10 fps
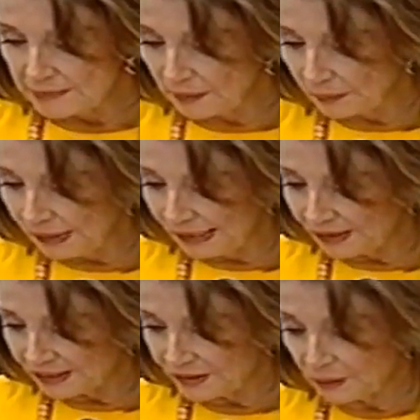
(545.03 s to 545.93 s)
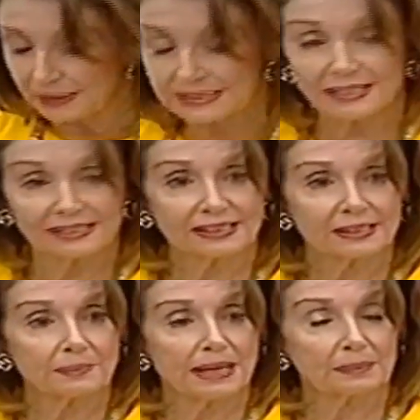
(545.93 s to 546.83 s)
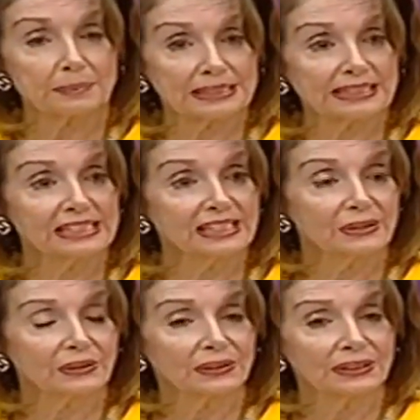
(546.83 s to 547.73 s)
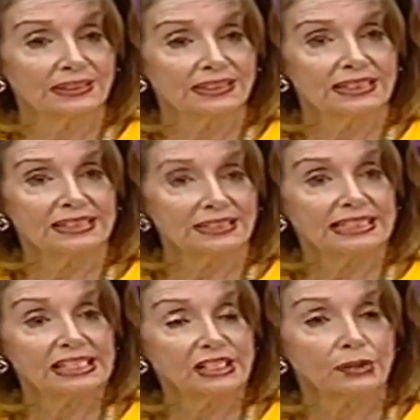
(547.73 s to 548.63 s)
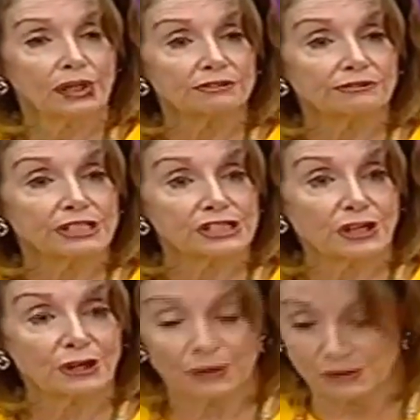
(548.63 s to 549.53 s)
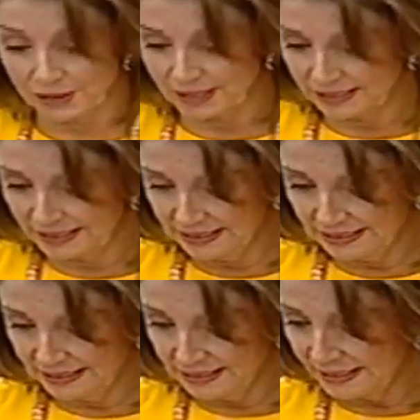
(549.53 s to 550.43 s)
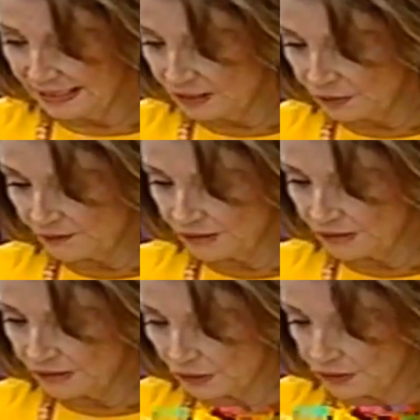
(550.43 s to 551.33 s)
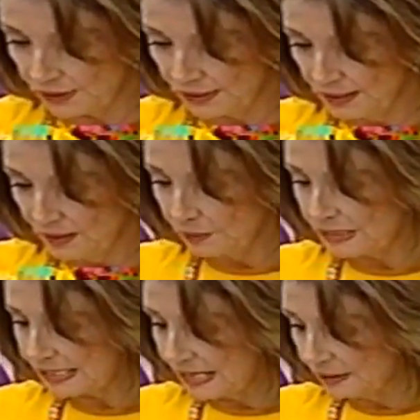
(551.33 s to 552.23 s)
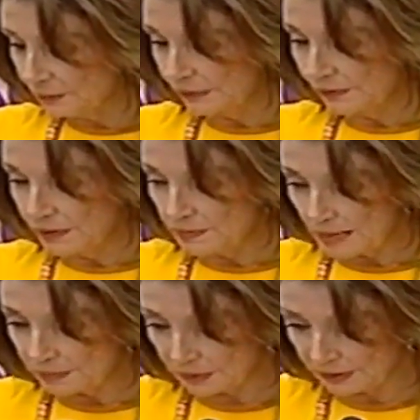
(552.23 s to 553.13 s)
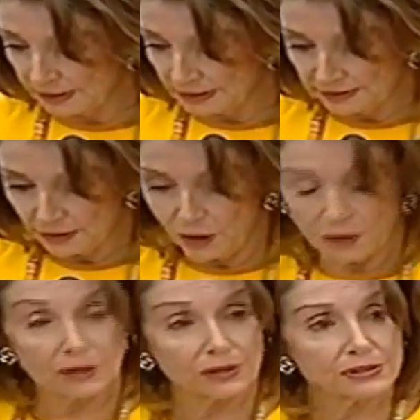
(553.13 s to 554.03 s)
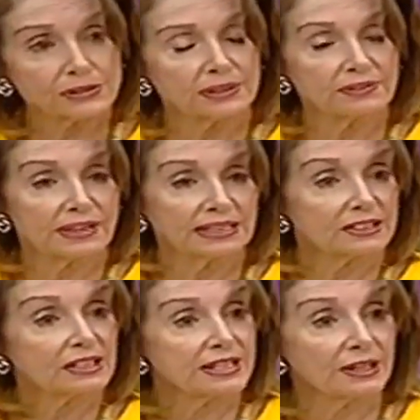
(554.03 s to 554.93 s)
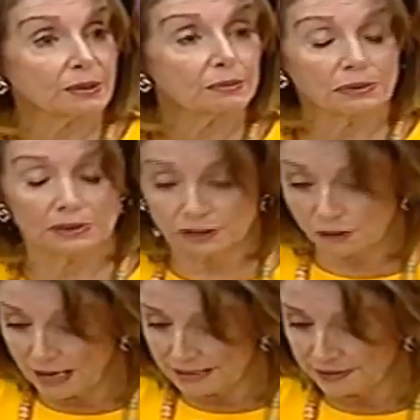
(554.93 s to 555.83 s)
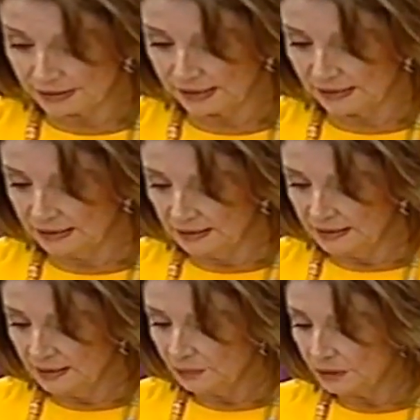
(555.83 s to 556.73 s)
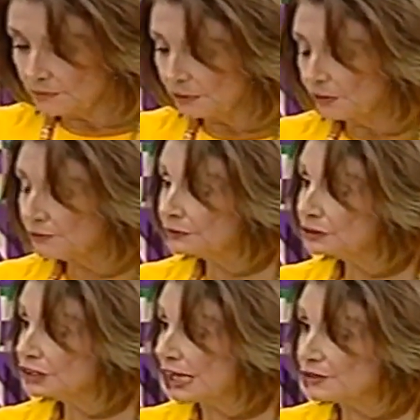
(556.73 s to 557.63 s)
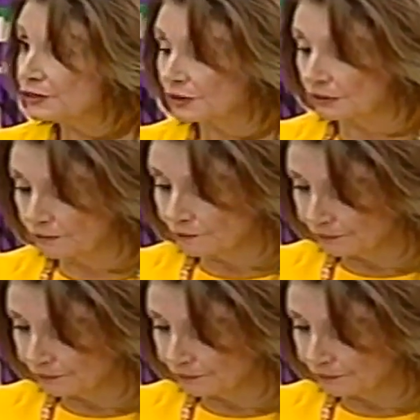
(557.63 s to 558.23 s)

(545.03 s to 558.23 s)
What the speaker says: But we are so excited about being here in the year of return. The year of return, we solemnly remember the horrors of that terrible atrocity. What a beautiful gesture